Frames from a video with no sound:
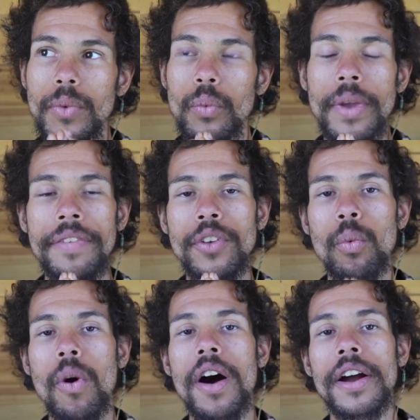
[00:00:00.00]
we have to
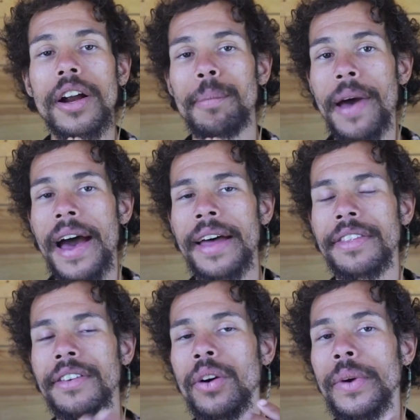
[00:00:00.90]
walk our
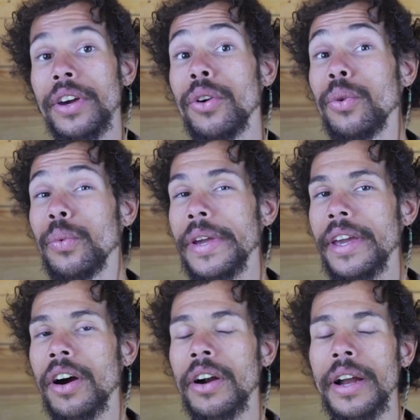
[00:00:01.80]
path knowing who
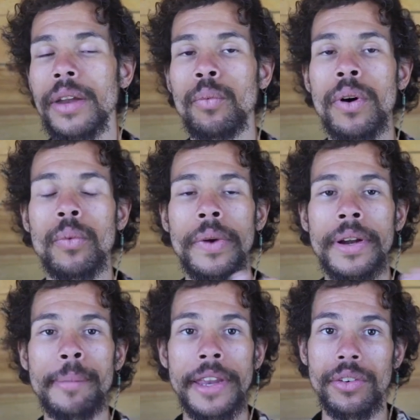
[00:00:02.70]
we are and what
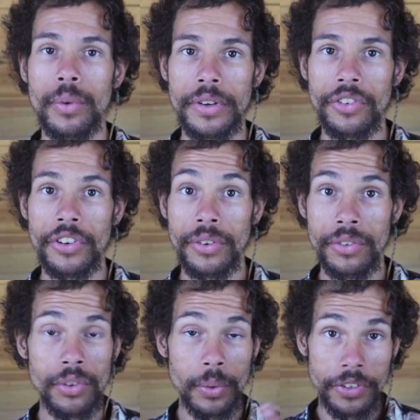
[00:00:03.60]
we're meant to, ach-
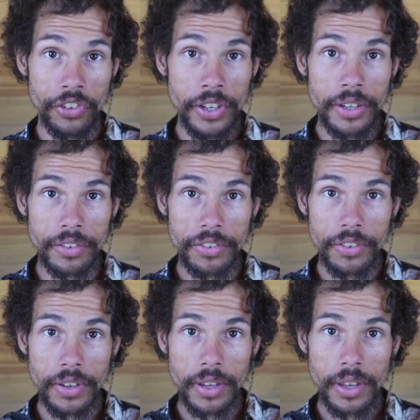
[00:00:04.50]
to achieve.
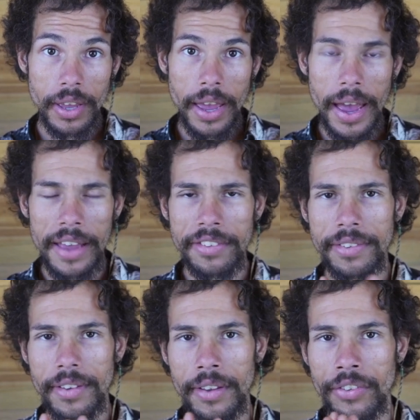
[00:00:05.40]

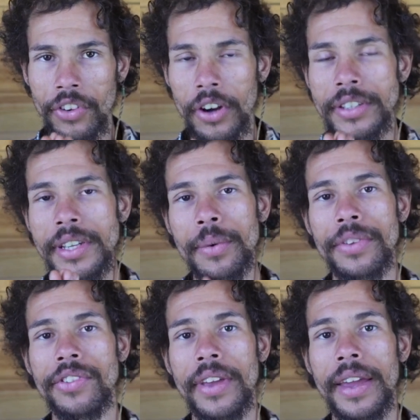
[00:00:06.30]
As Astarte
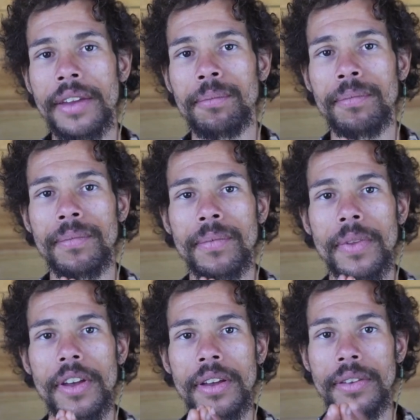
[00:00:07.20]
would say,
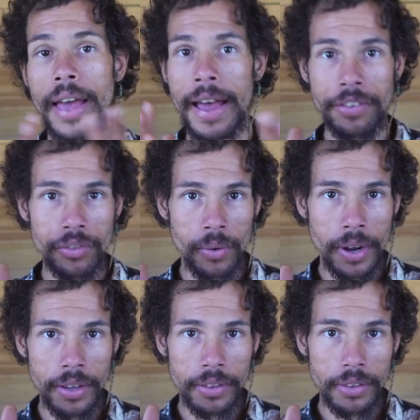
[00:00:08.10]

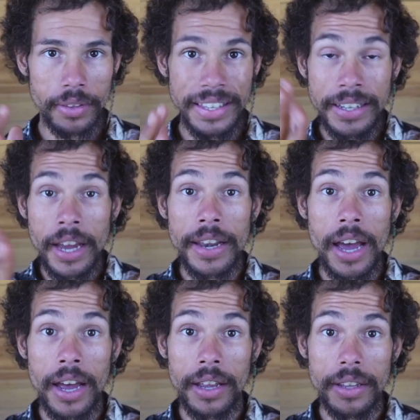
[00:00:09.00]
Astaroth, Inanna.